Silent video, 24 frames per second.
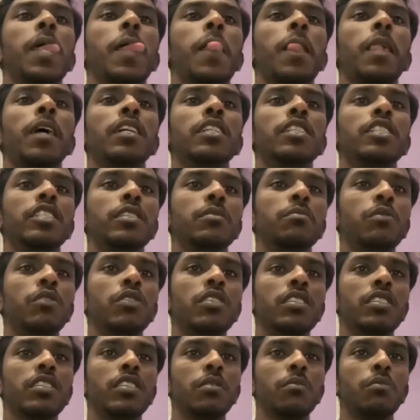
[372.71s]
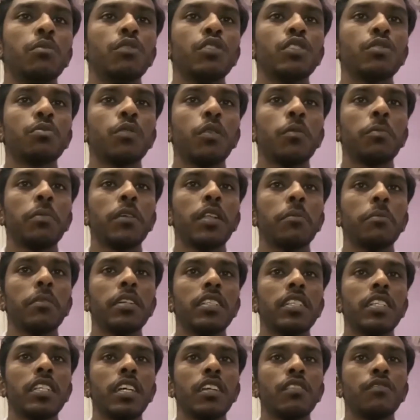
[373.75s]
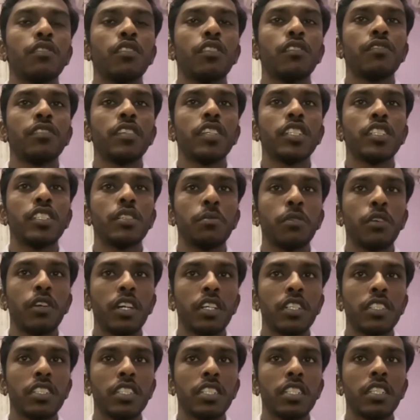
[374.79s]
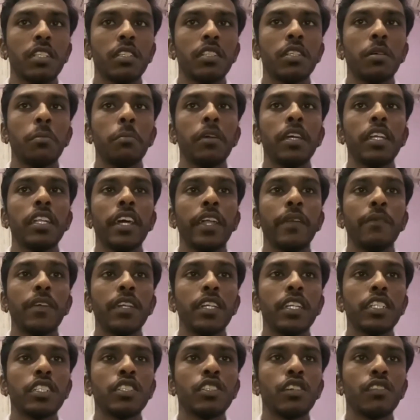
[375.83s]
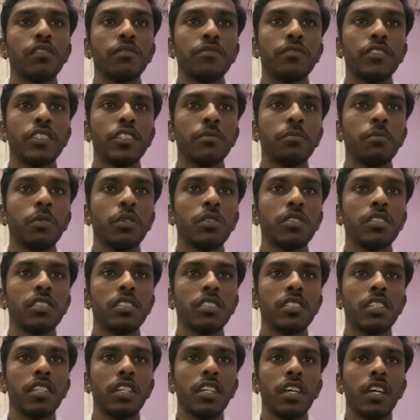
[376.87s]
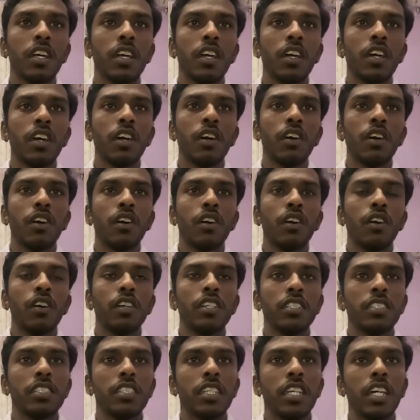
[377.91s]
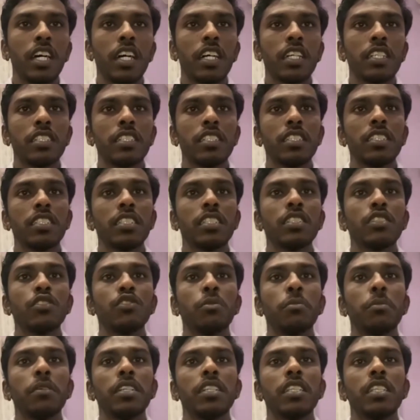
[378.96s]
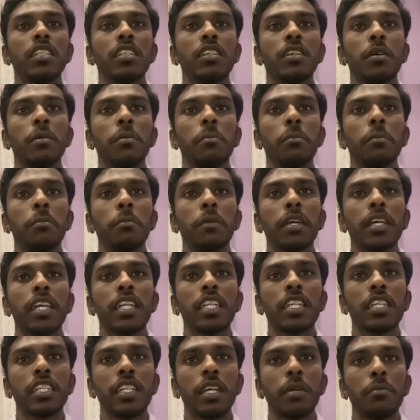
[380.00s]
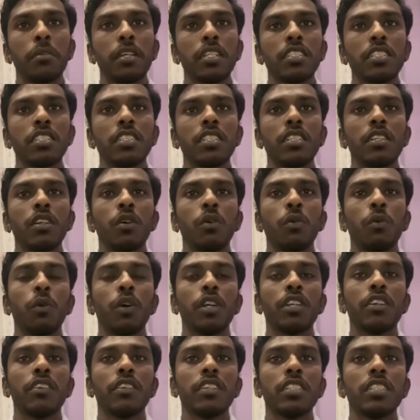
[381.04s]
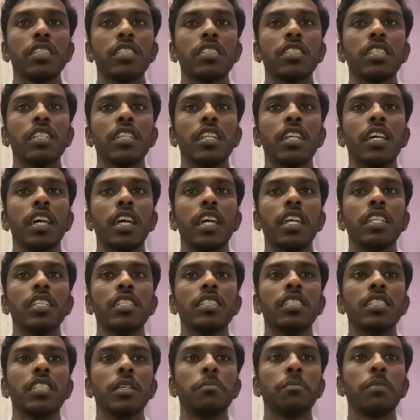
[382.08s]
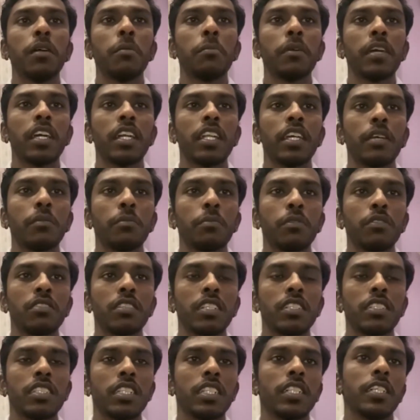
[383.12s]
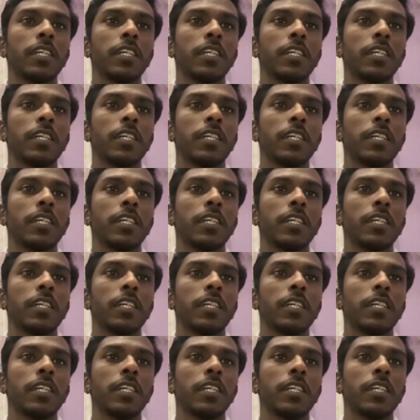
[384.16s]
Chipboard is the most popular material for furniture production. The main advantage of chipboards is their resistance to mechanic damage, water resistant, and simple mechanic processing.